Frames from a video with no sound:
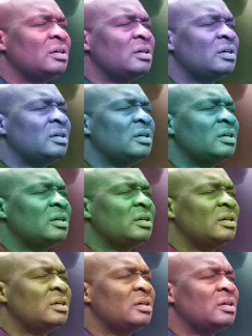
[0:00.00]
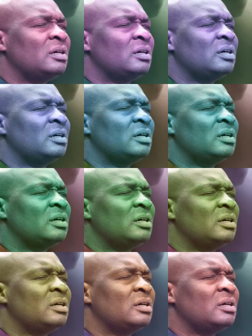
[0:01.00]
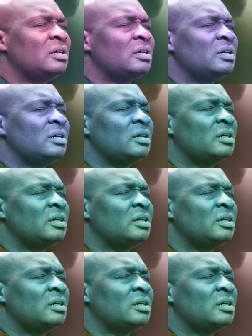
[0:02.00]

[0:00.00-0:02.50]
(no one is talking)